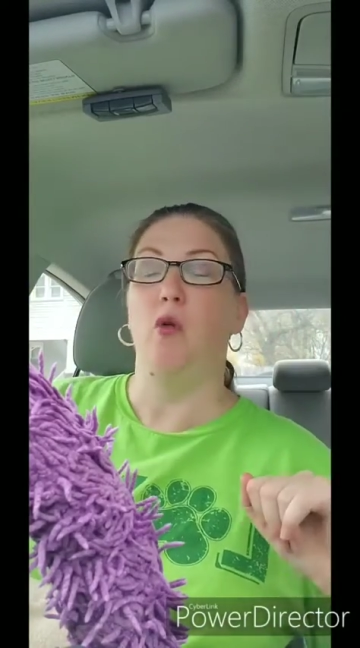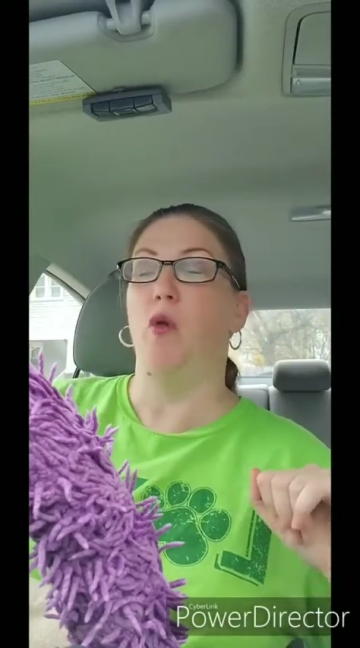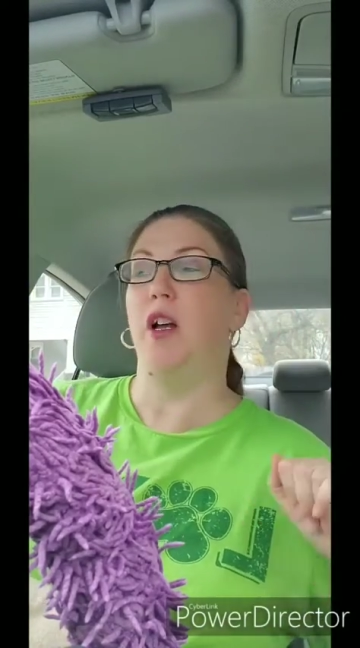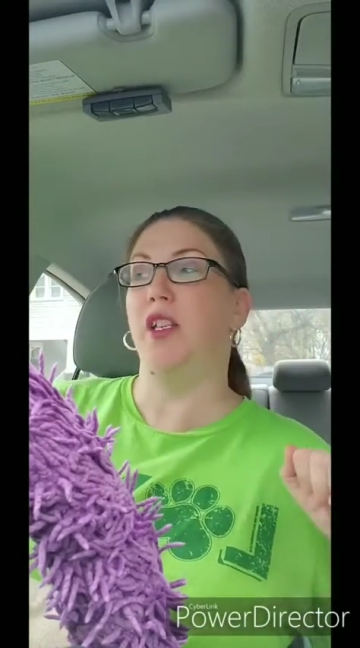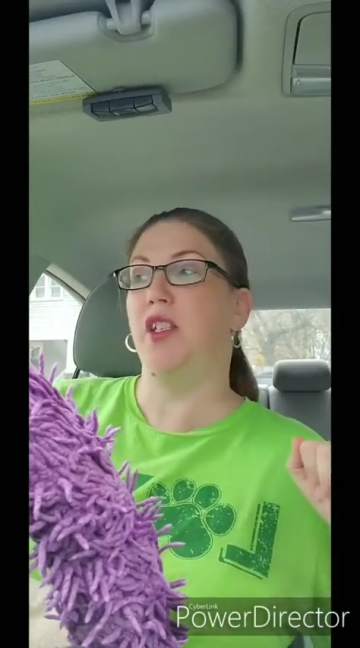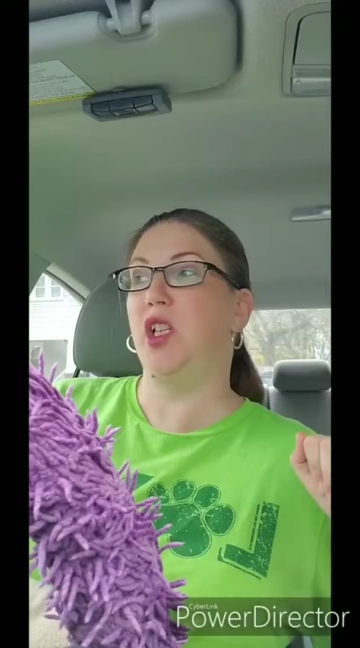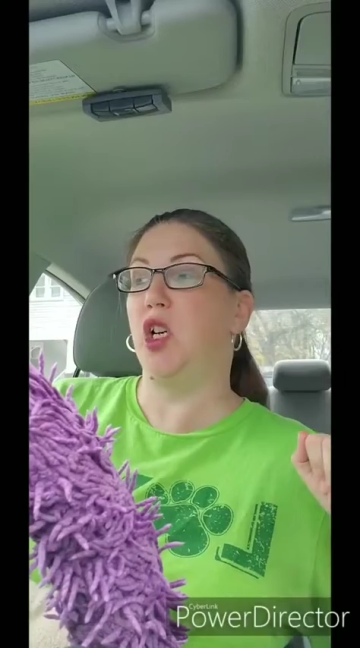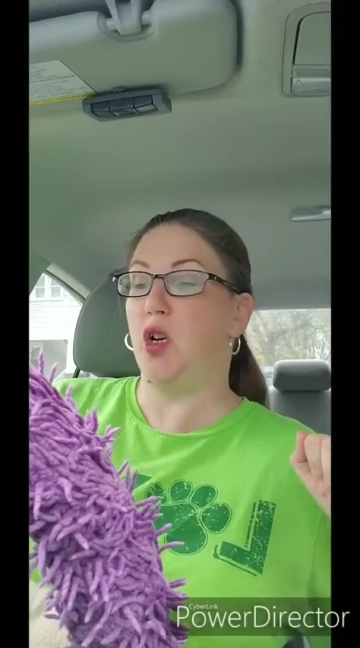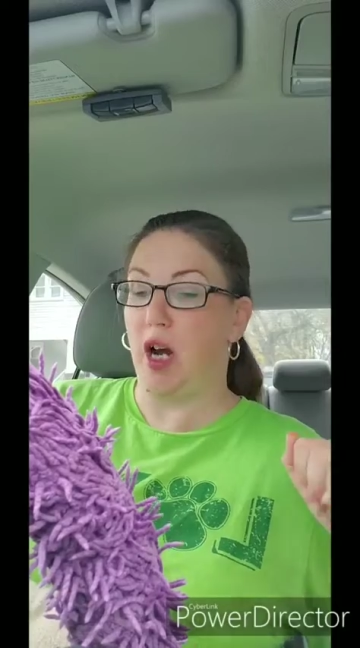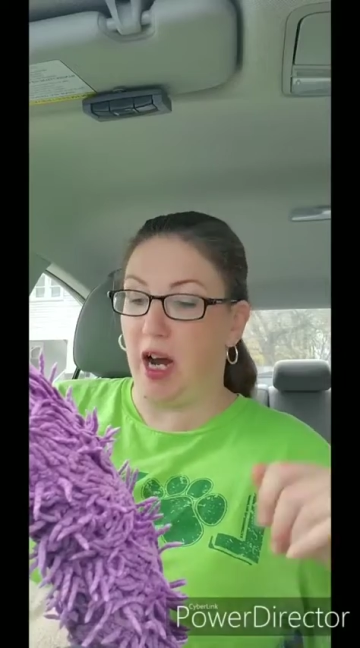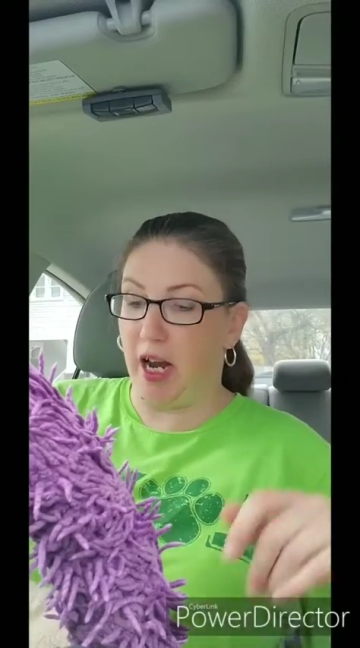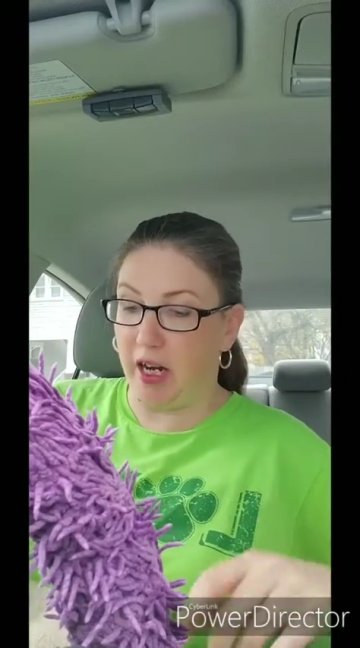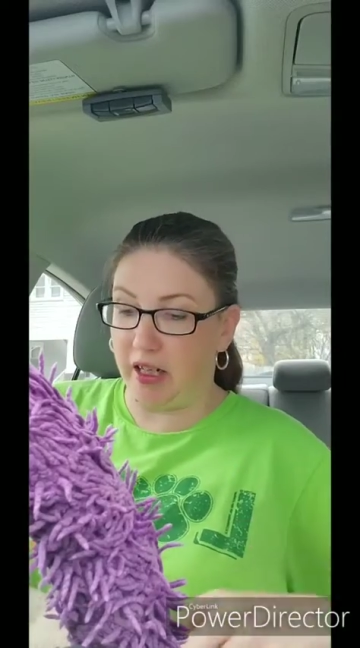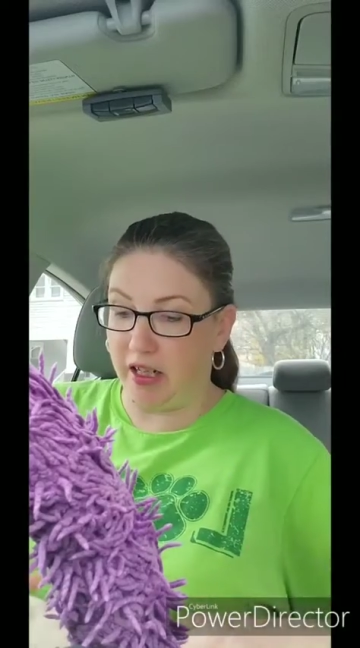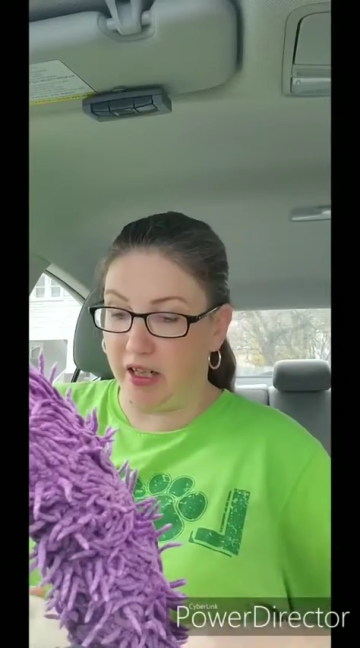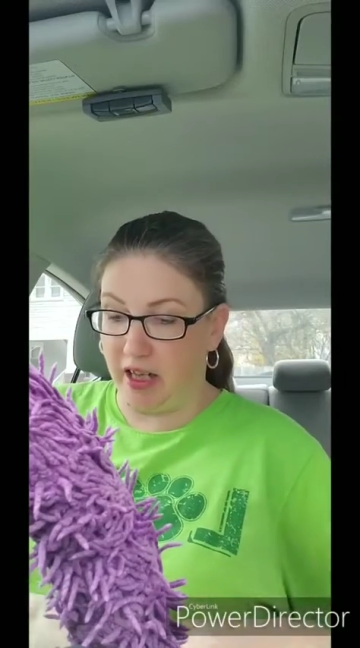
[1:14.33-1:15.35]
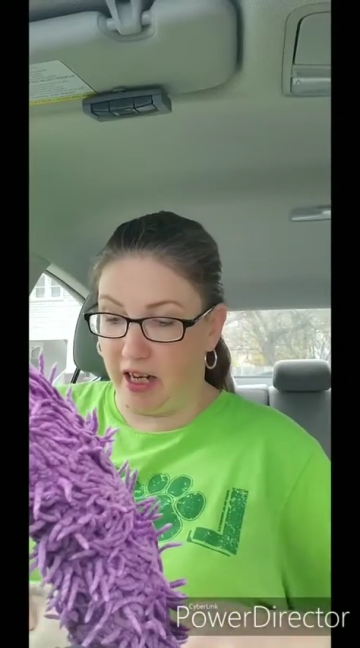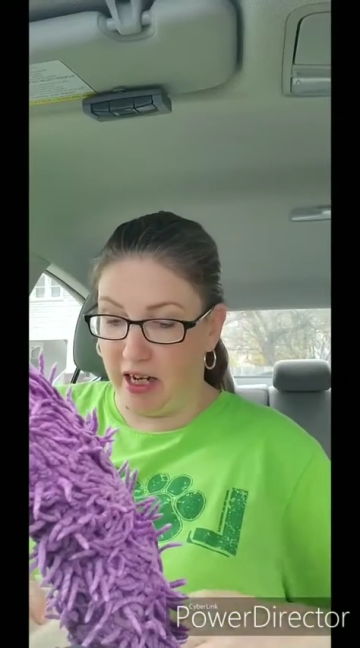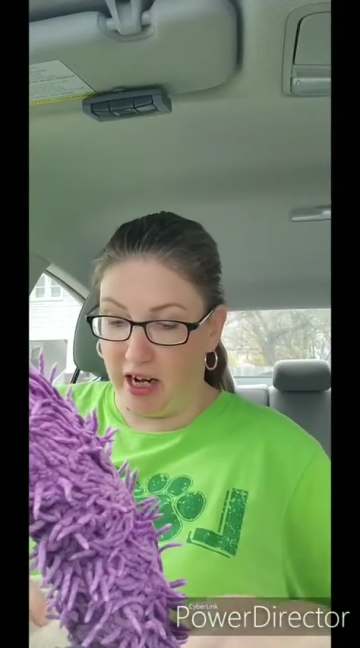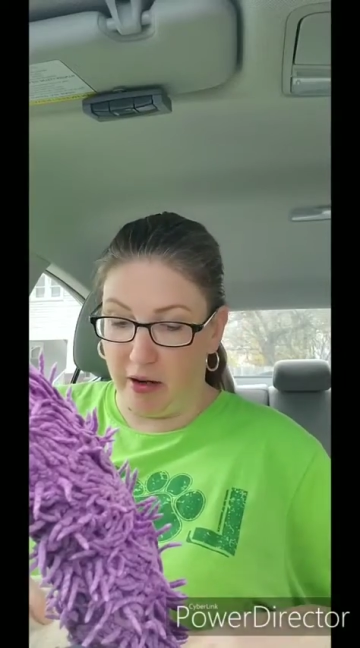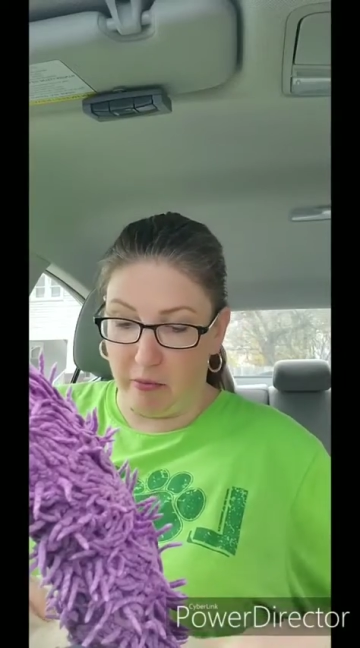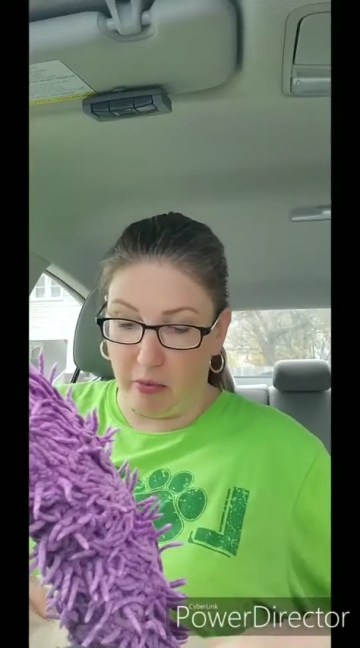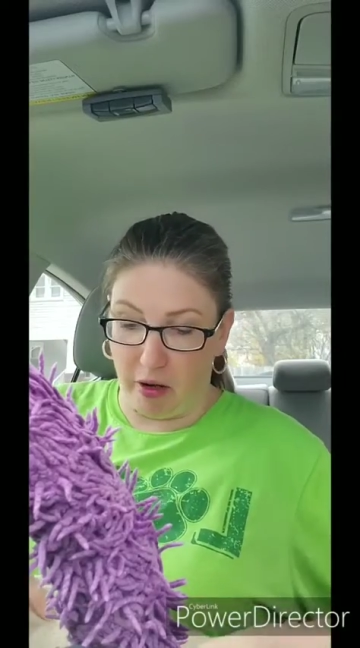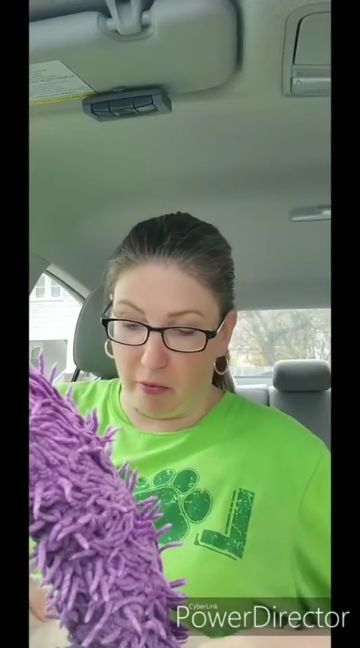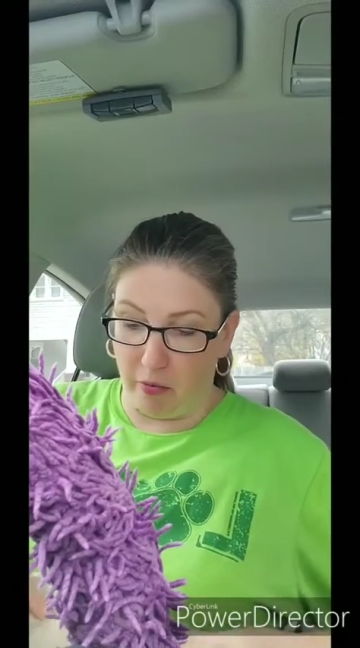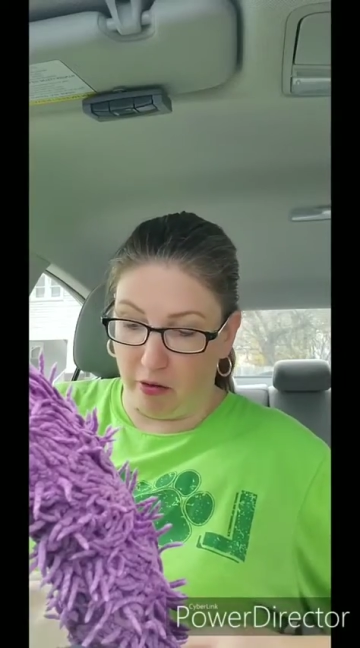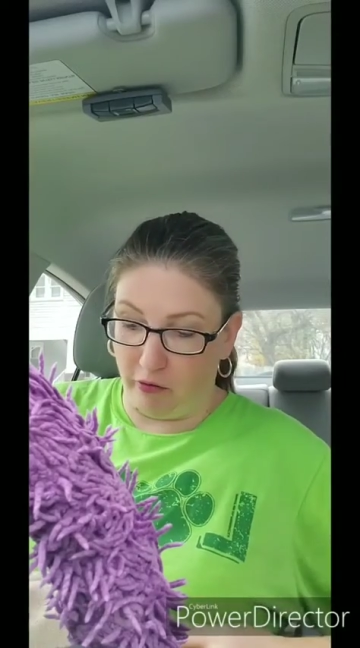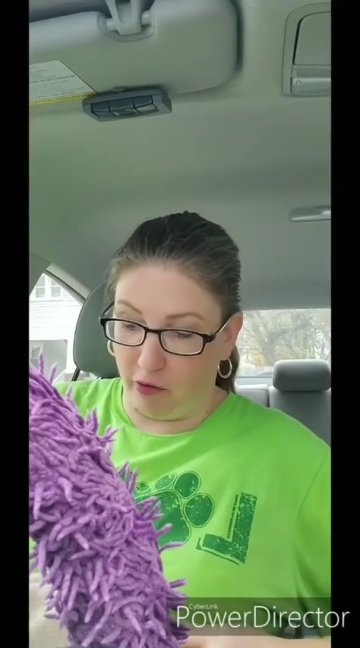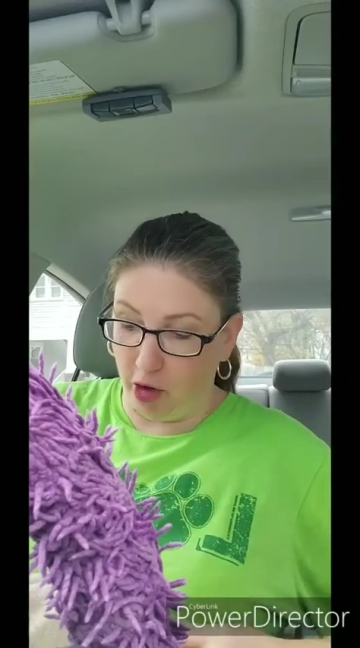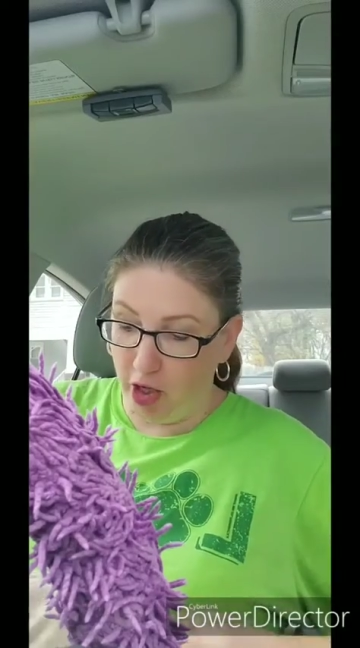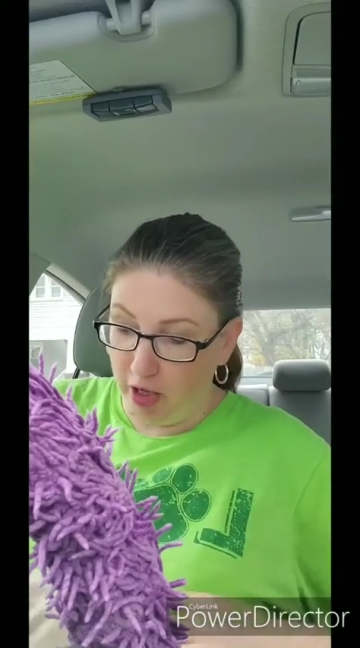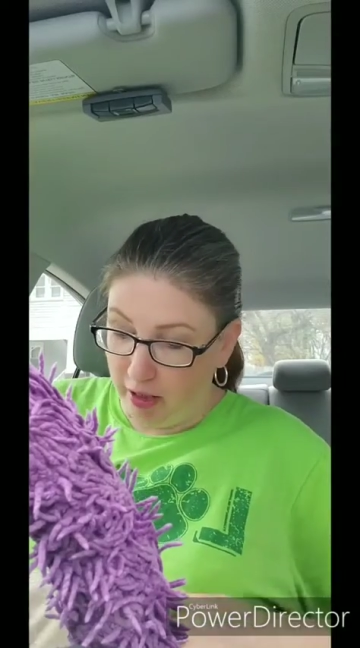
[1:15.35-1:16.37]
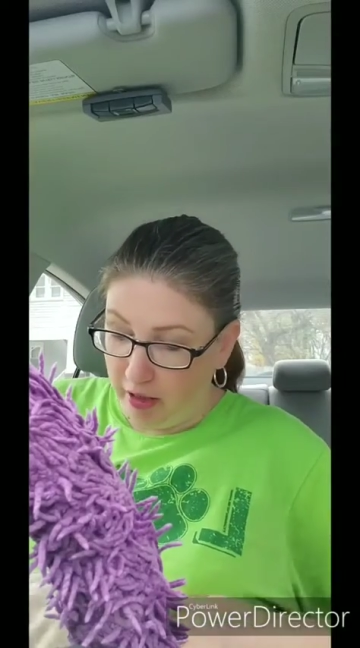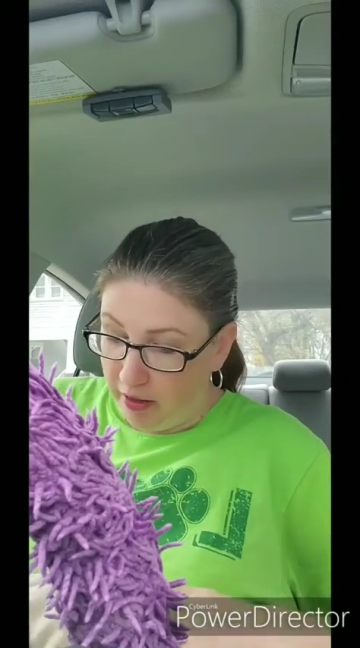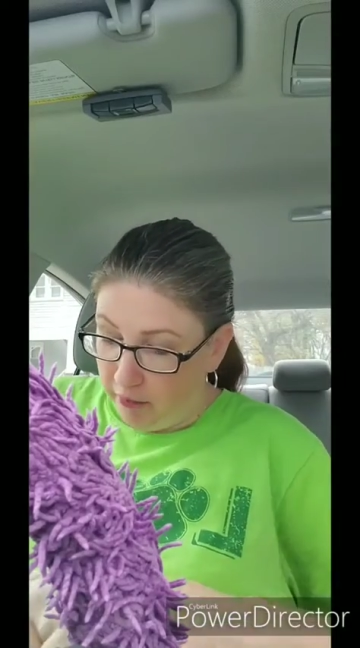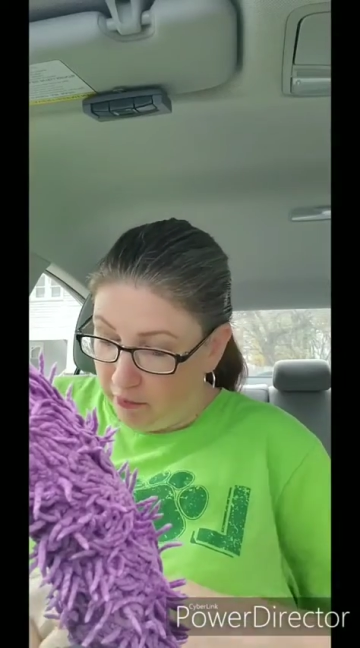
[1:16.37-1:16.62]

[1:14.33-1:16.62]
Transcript: was correct, that he had bumblefoot.